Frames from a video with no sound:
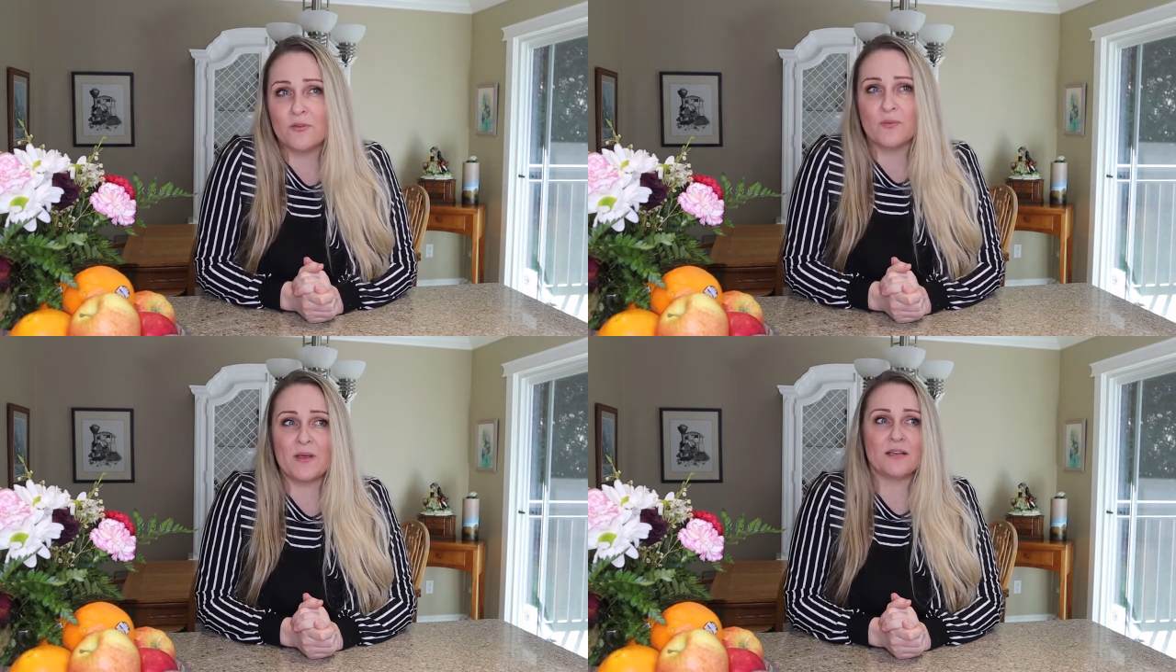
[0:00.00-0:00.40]

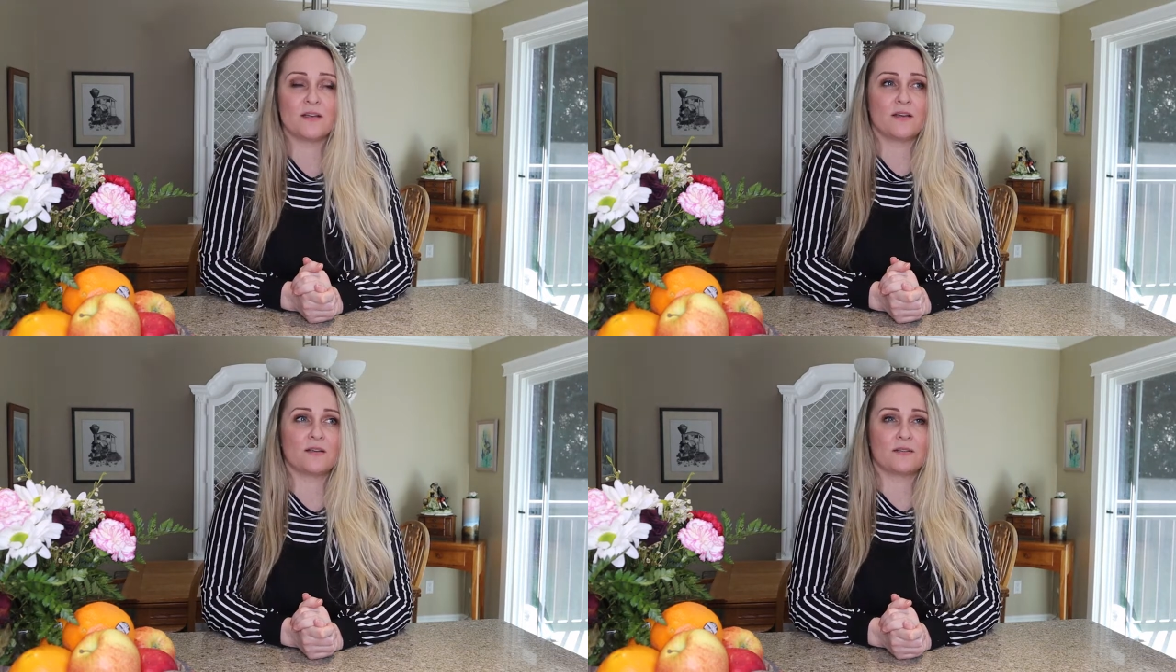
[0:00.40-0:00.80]

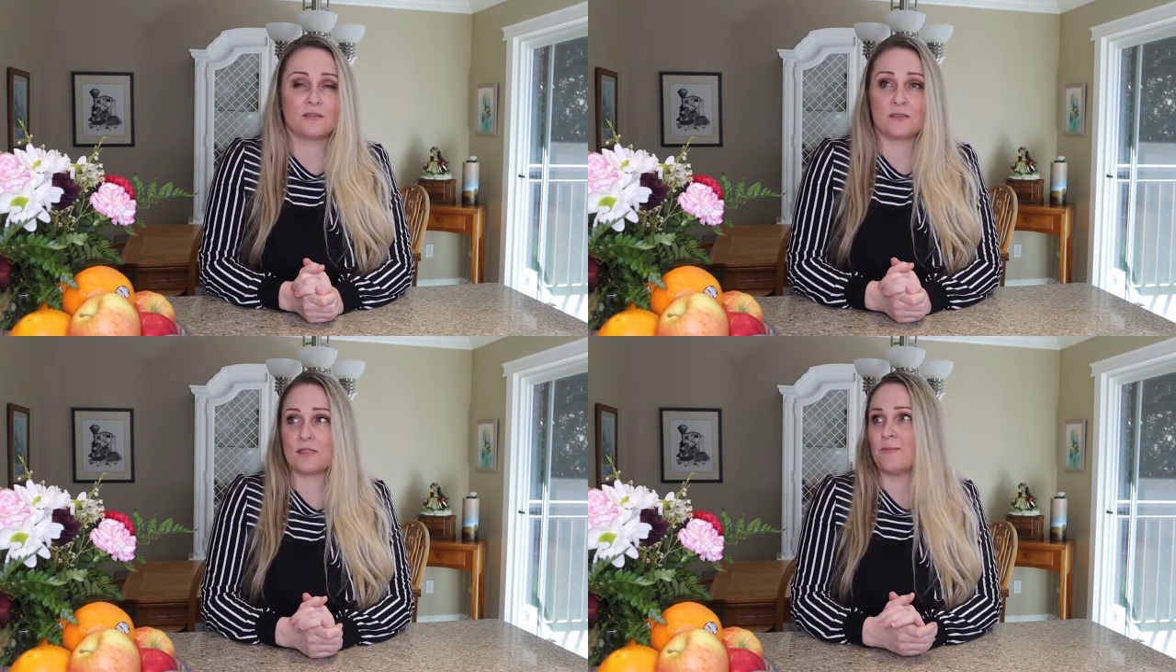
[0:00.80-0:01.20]

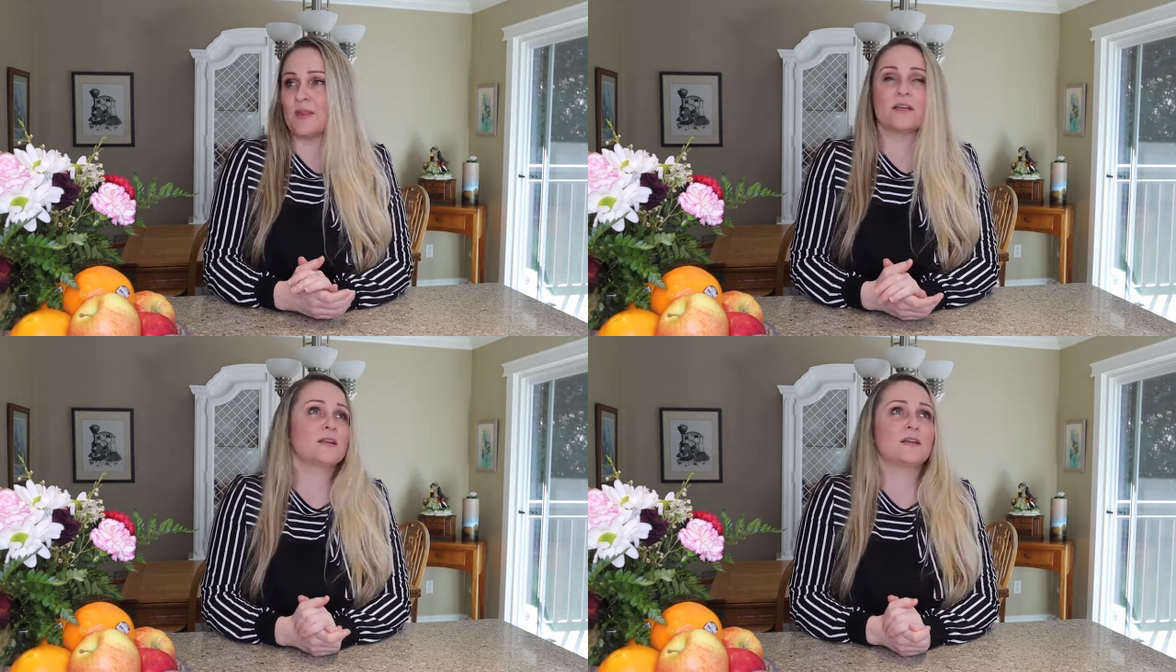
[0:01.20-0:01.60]
It's
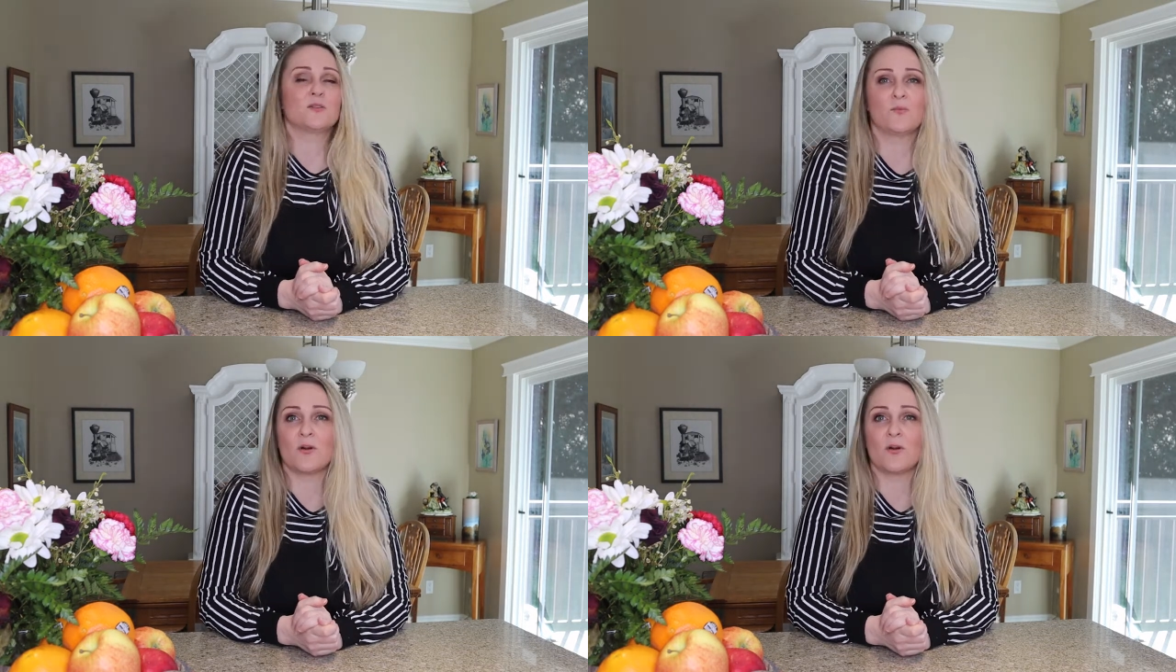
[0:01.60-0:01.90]
something that is